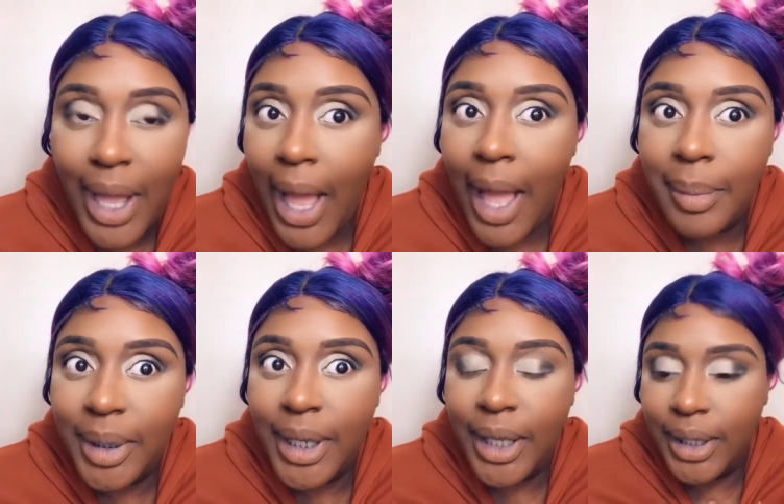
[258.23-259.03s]
I
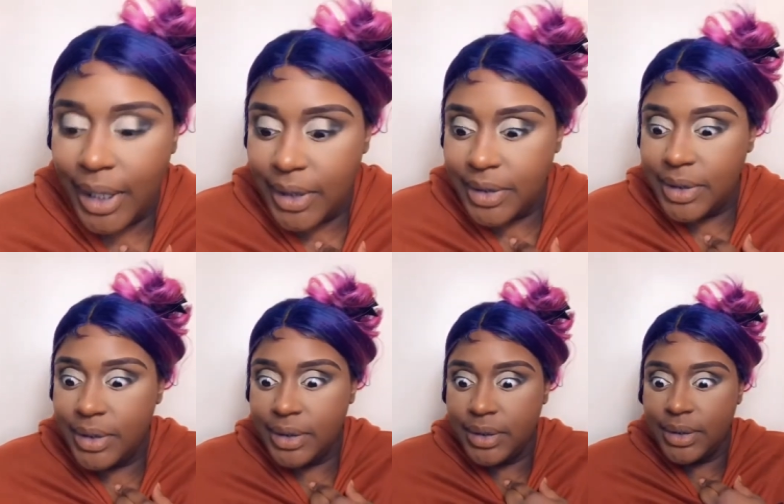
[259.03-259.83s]
mean, I
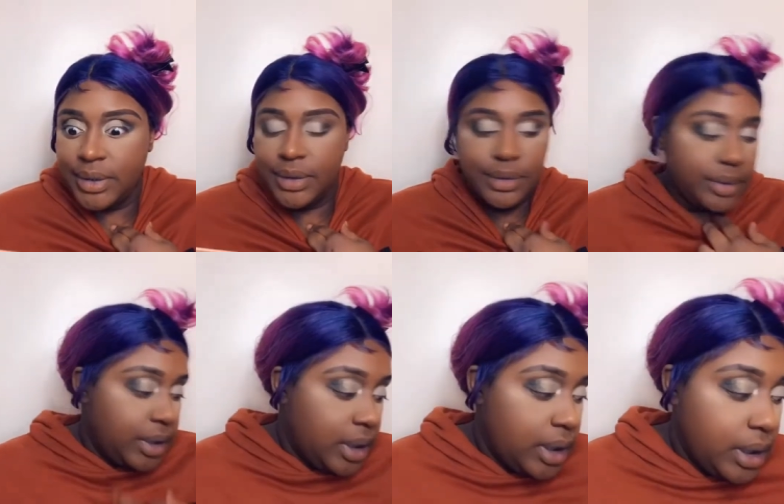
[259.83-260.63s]
guess.
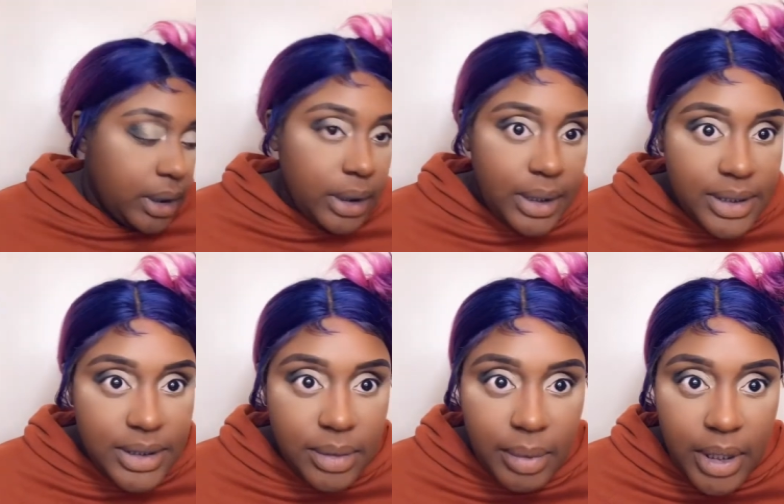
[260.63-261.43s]
Let's
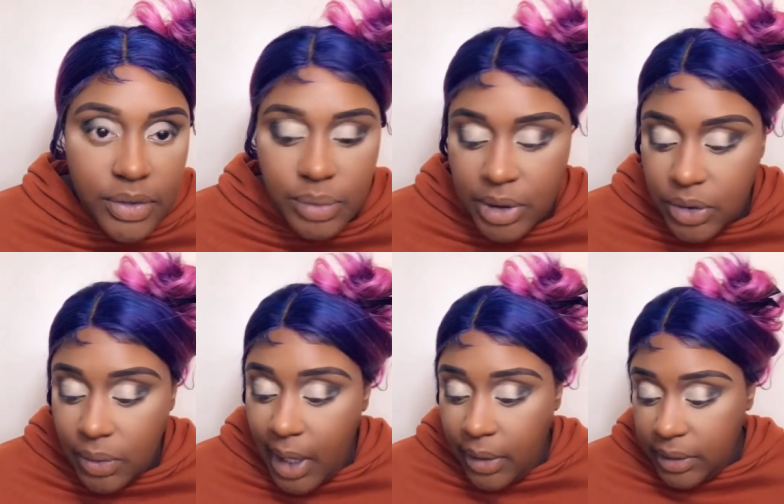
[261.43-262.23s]
see what else we can do.
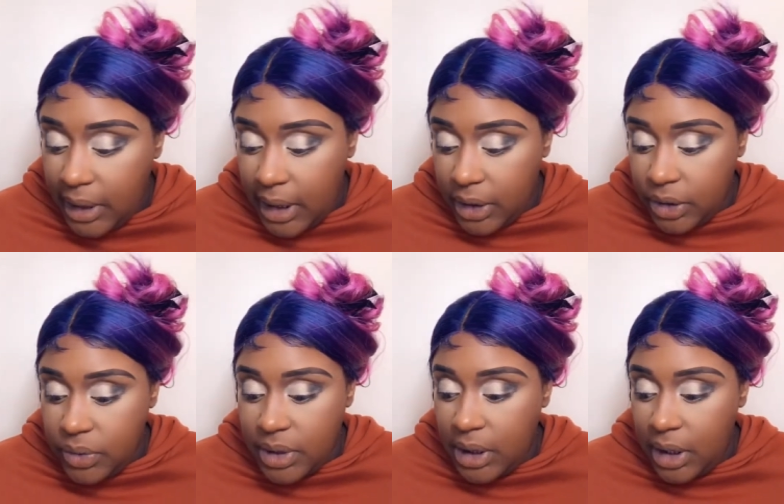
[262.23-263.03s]
I don't think I could
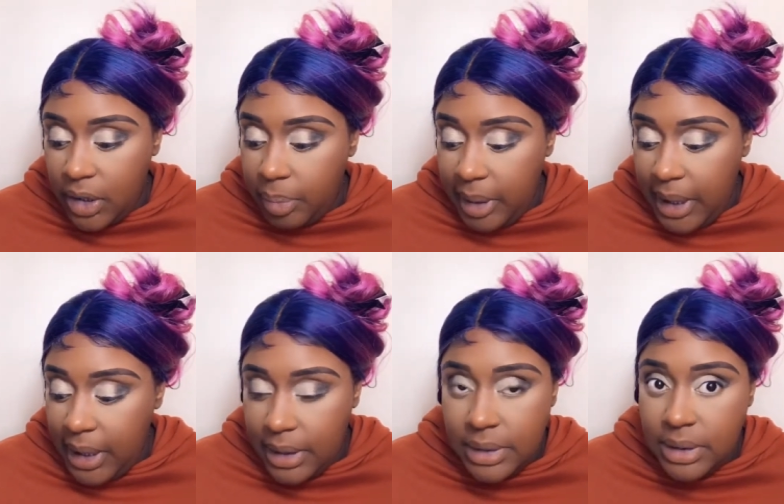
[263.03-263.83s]
use any of the
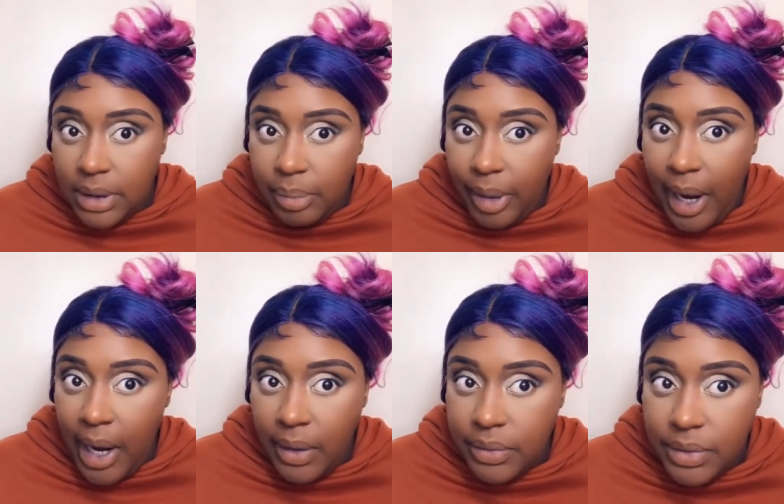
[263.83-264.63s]
pinks, the
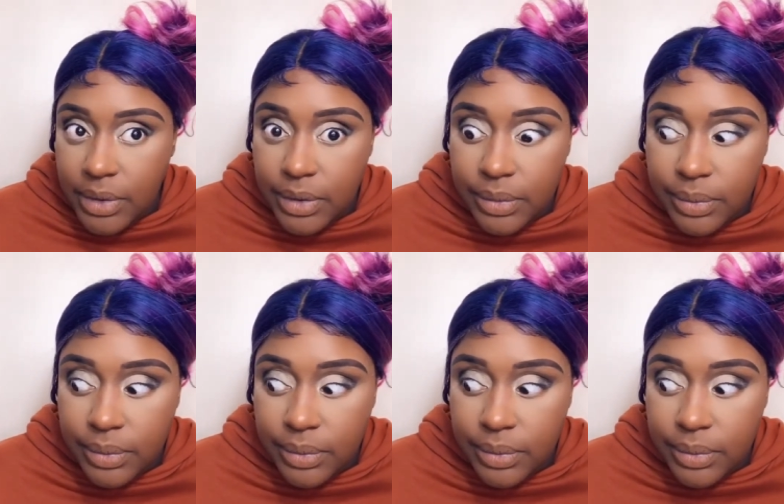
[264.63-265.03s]
browns.